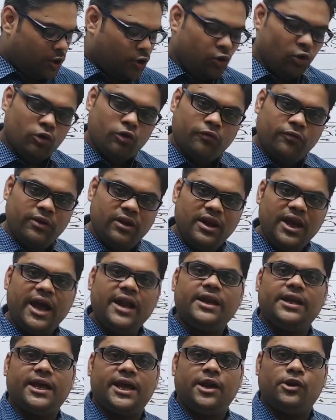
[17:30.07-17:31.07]
Chlorophyll
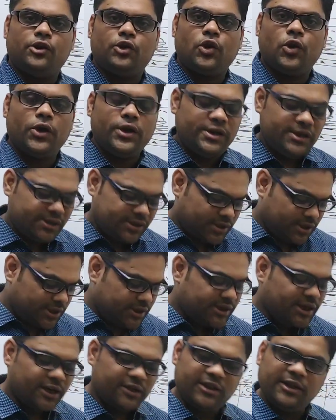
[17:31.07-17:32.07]
and carotenoids,
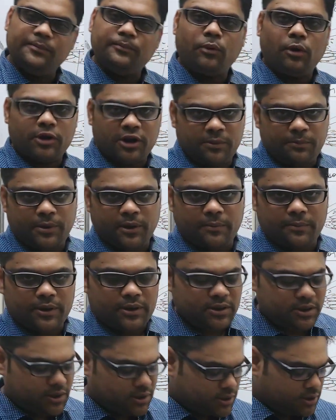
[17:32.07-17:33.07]
these are the important
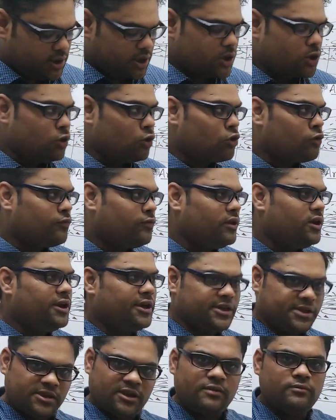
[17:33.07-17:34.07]
pigments. The chlorophyll,
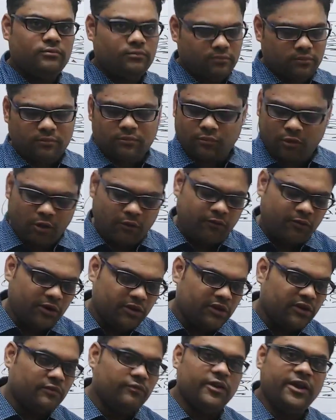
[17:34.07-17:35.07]
it is of
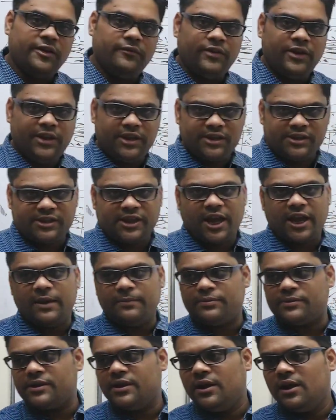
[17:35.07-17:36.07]
further various
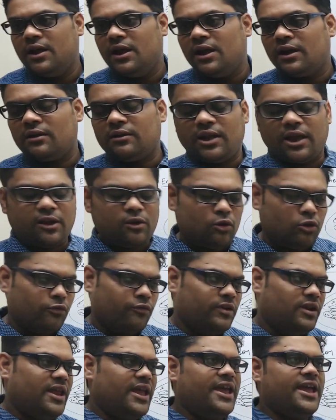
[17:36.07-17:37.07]
types, like
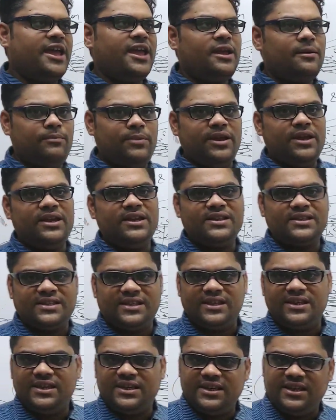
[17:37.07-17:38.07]
chlorophyll A, B,
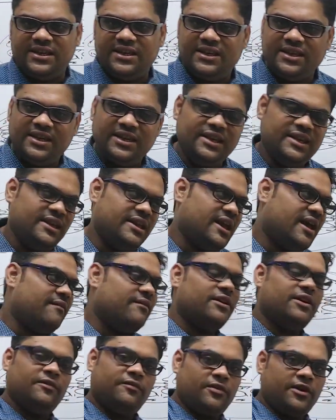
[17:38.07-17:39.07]
C, D, E,
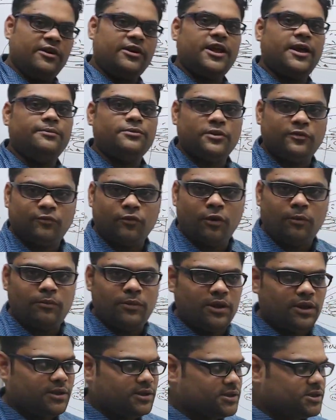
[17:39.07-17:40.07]
having different types of
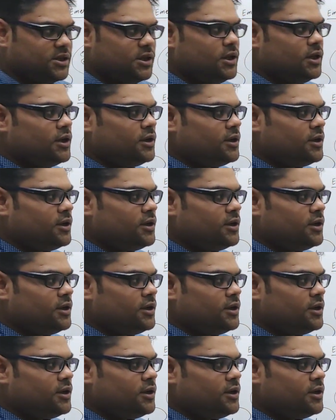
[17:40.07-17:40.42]
formulas.